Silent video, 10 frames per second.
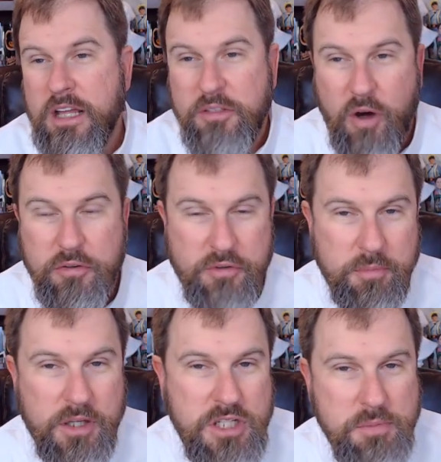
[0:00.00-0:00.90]
He thought
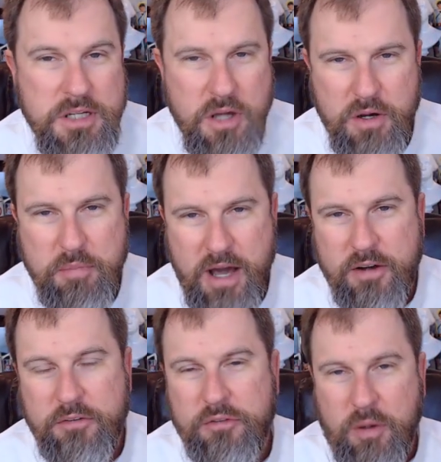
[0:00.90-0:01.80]
something should be done
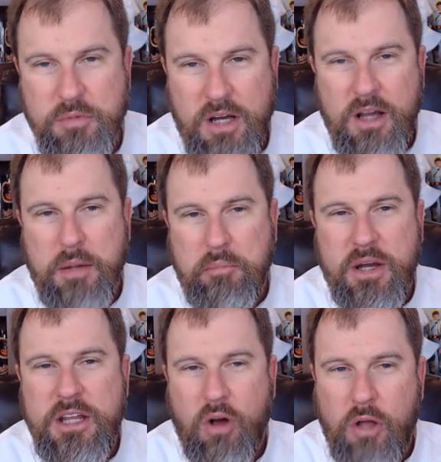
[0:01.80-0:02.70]
about it sometime,
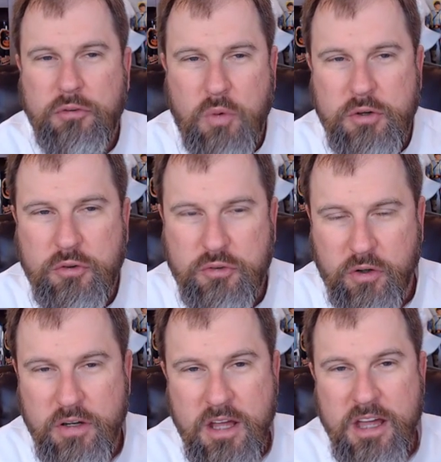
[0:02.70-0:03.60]
but he also
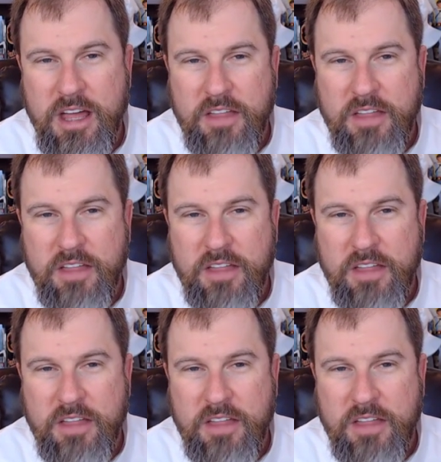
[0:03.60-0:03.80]
understood